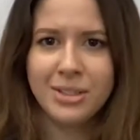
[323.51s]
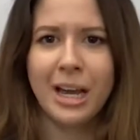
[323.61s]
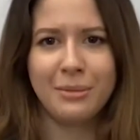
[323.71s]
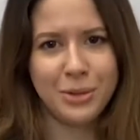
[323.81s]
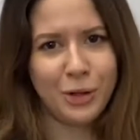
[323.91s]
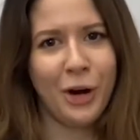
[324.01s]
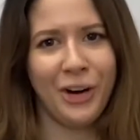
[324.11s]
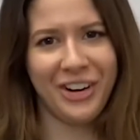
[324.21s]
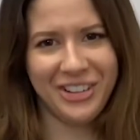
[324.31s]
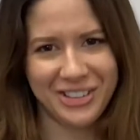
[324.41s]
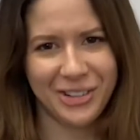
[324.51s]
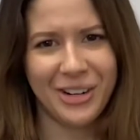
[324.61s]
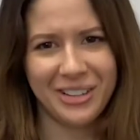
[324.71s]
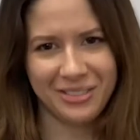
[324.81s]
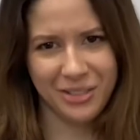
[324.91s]
tabs on her
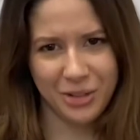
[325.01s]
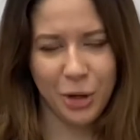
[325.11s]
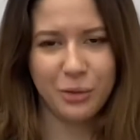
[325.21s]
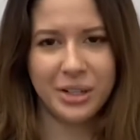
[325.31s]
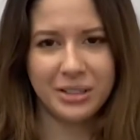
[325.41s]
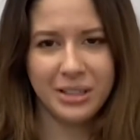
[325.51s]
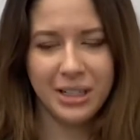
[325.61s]
during COVID.